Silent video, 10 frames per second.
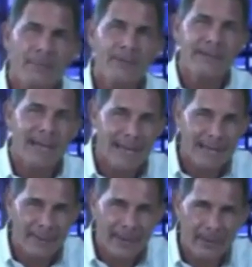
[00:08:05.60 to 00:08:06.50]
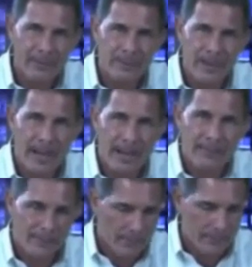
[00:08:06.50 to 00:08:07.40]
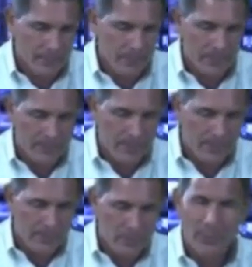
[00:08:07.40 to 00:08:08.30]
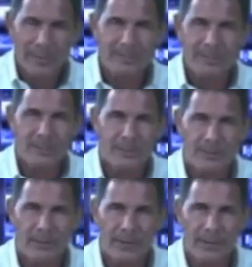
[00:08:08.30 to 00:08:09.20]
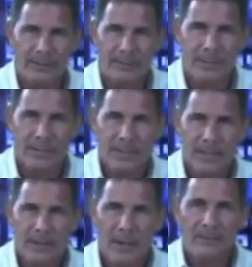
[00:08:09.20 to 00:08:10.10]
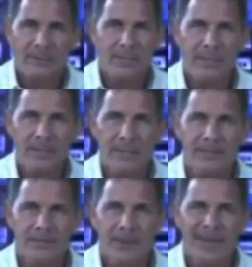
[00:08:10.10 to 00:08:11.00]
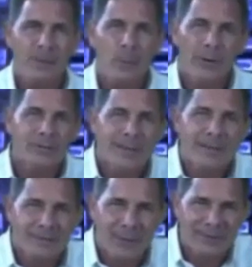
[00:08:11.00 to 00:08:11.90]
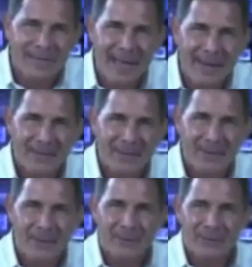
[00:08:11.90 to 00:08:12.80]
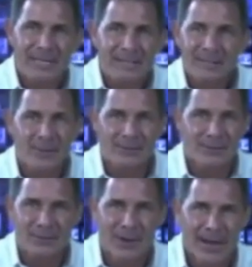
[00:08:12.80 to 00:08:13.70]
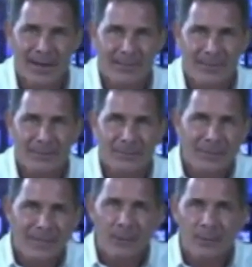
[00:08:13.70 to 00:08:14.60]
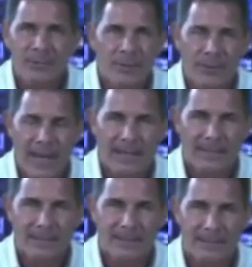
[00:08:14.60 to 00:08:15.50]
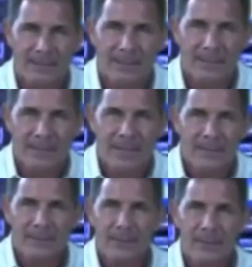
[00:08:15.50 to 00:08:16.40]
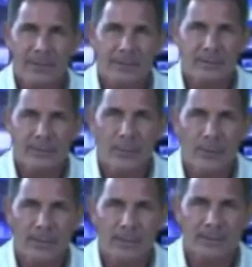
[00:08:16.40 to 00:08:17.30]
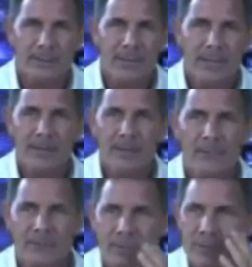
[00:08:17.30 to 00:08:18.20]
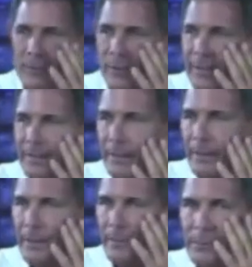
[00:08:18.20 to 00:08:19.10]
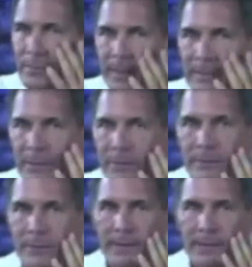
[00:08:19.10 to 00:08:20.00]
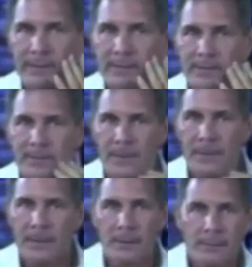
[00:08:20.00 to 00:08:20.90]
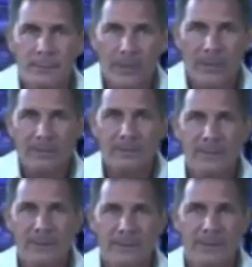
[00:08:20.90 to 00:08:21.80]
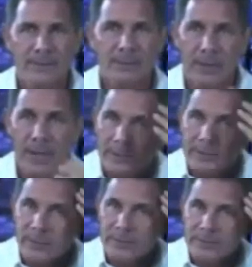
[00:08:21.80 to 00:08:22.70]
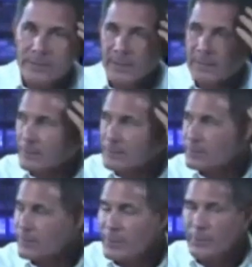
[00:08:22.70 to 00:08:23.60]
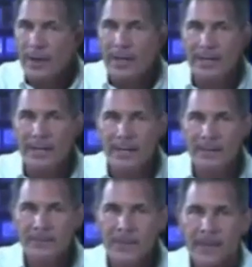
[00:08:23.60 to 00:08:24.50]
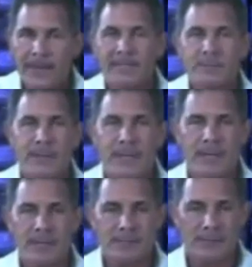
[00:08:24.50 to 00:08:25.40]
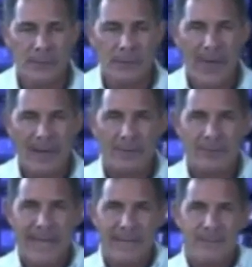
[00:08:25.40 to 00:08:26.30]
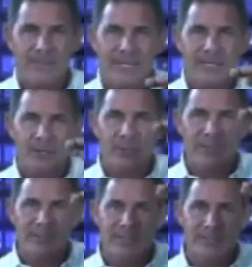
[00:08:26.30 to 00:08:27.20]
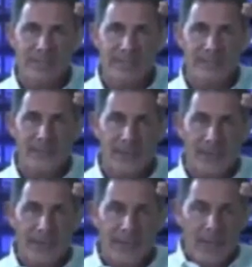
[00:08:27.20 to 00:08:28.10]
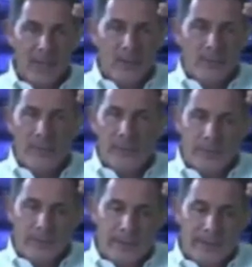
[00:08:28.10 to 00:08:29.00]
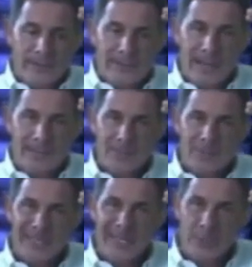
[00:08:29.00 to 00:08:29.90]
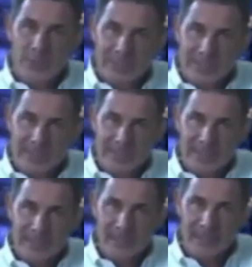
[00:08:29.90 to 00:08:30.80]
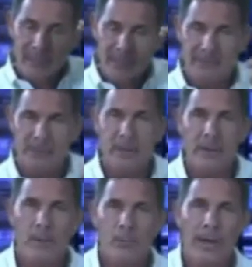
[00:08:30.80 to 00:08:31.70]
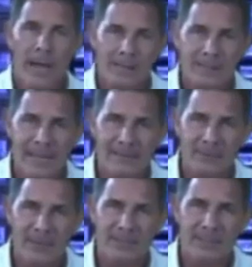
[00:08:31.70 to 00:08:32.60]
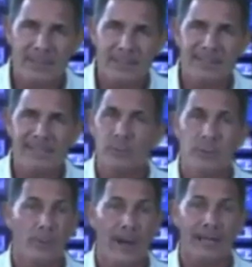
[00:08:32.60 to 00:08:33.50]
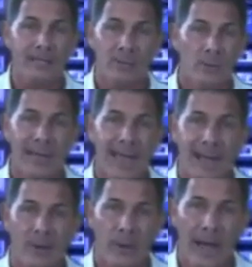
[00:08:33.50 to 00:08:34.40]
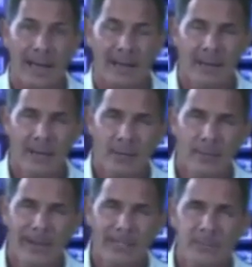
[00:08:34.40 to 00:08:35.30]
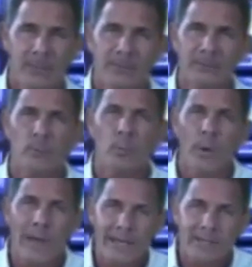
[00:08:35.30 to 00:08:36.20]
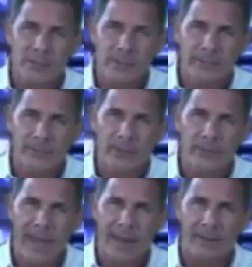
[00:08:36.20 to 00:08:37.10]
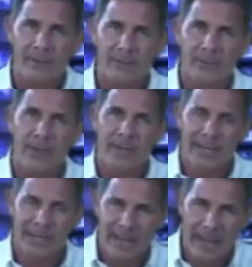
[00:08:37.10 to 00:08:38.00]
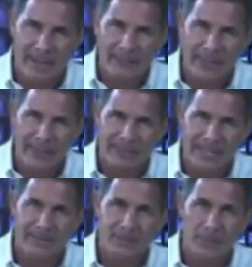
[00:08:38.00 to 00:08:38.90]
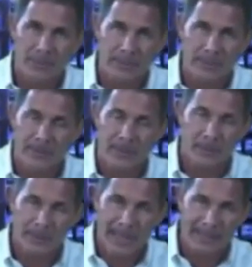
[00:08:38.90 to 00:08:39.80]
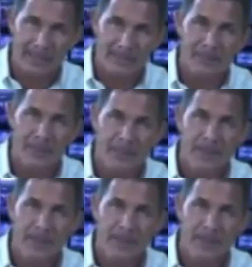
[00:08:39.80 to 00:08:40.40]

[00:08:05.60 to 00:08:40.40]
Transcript: Every decade that goes by, from in the, in the 20s to your 30s, all of a sudden, kind of weird stuff starts to happen. Your, your skin starts to dry up. You start to get allergic reactions. In your 30s and 40s, you know, all of a sudden you start to get liver spots on your face. You know, 40s to 50s, your hair starts thinning, starts turning gray. It's because free radical damage increasing significantly, the enzymes are decreasing significantly. So what oxidative stress is, is when your body's totally out of whack. Your body's producing way too many free radicals and not enough enzymes to, produce, to protect it.